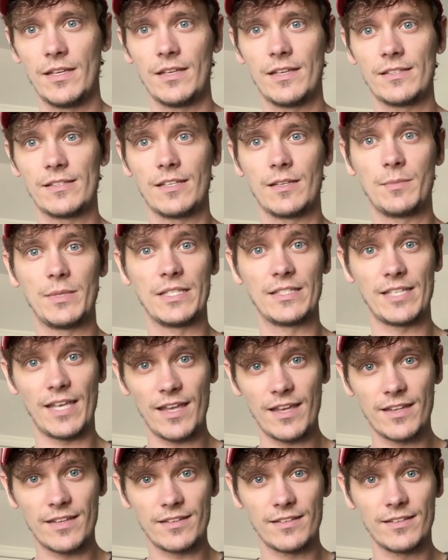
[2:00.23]
is going to be
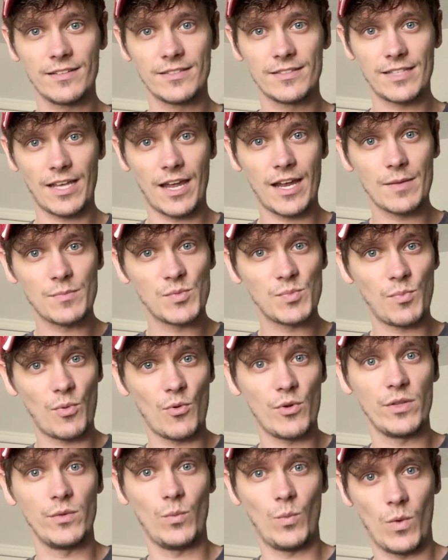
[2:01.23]
10 times
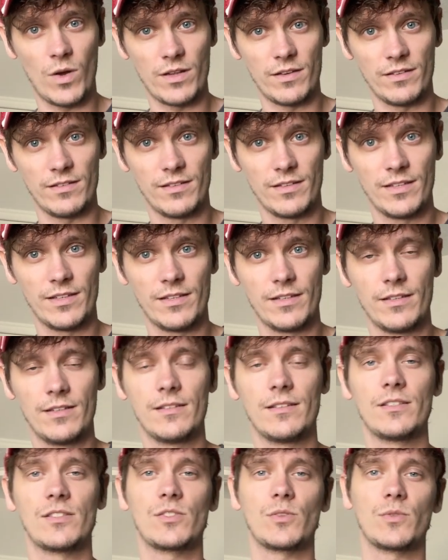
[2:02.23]
0.1.
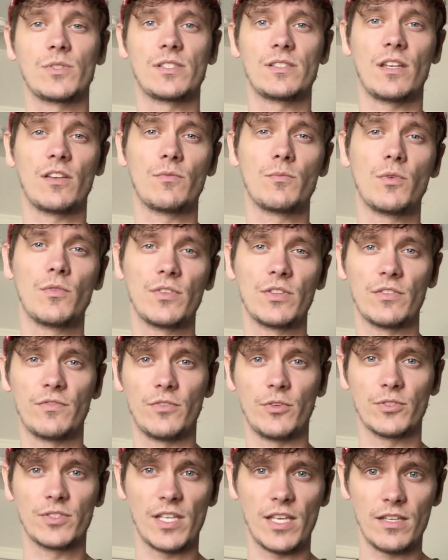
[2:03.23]
So instead of moving the
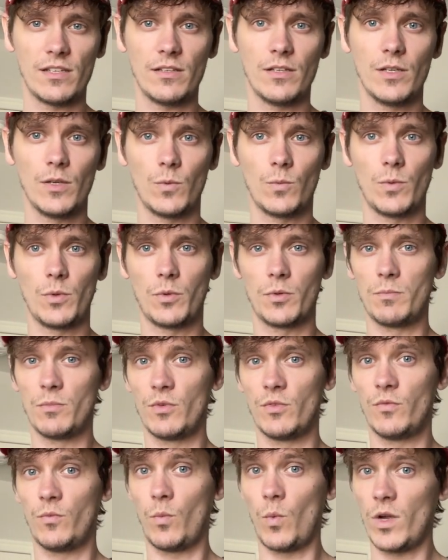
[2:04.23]
full 10, we would
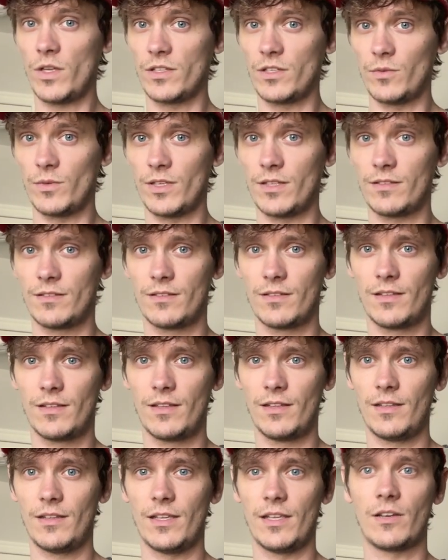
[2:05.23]
move 1 unit.
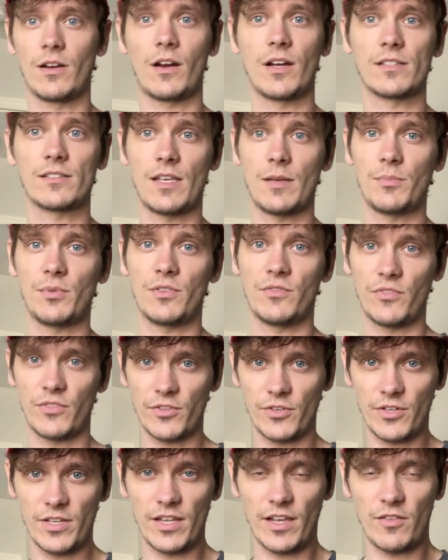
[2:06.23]
In our example of
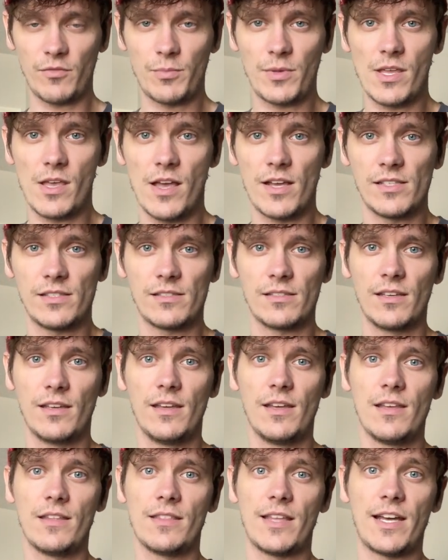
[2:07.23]
30 FPS,
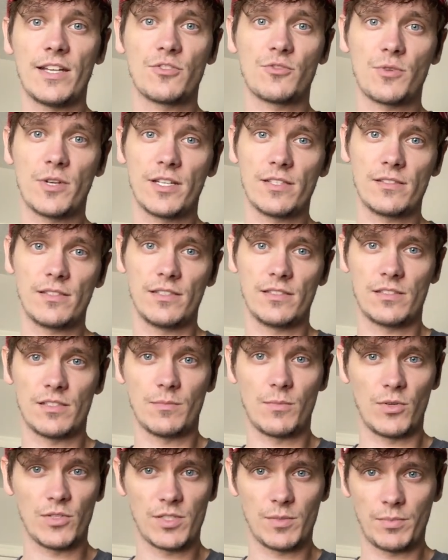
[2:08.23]
that translates to
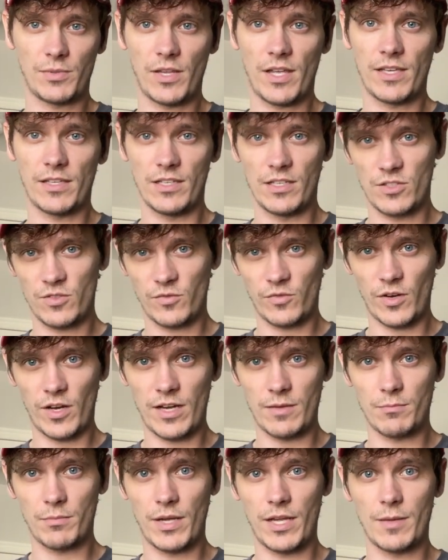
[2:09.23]
multiplying each
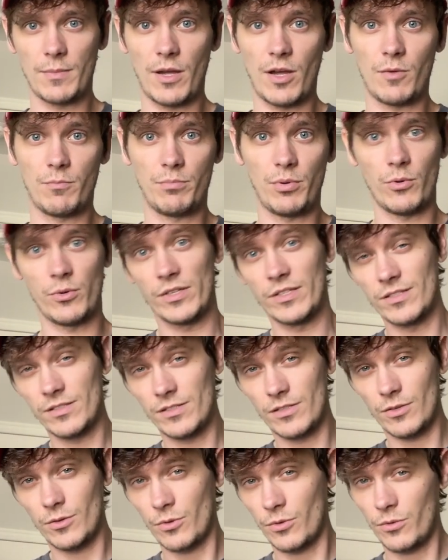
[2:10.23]
frame by about
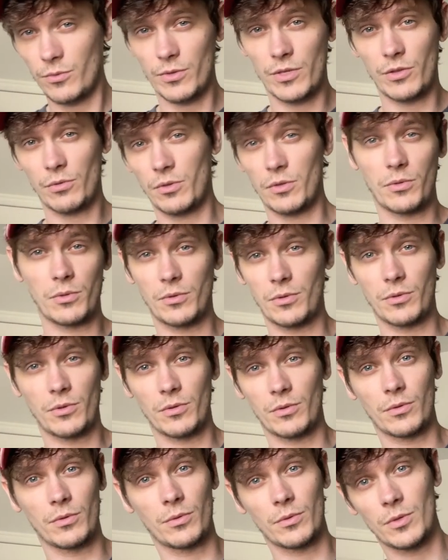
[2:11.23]

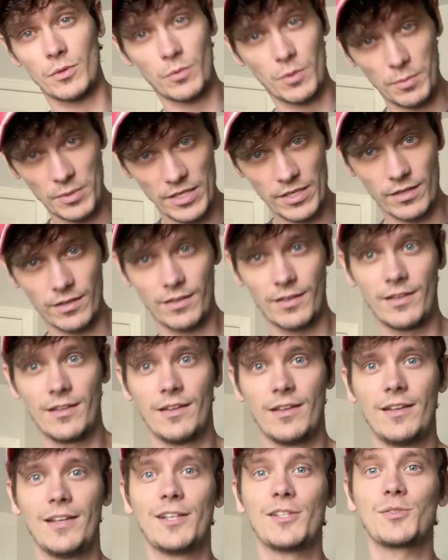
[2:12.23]
0.033333 repeating.
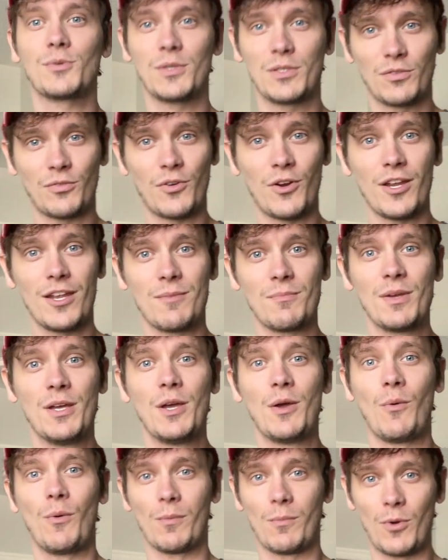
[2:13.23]
So each frame,
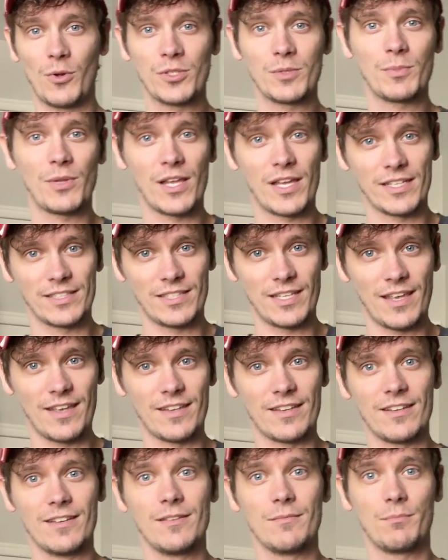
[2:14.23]
we're multiplying
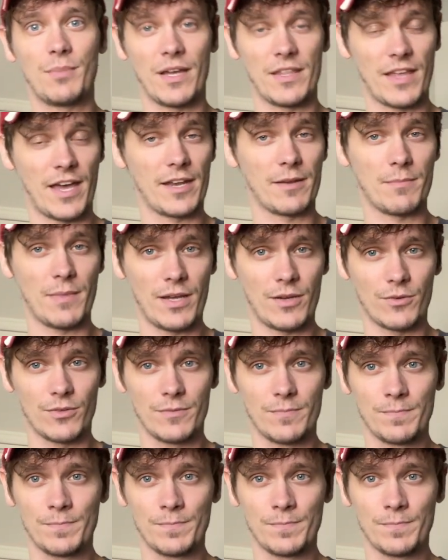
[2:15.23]
10 by that amount.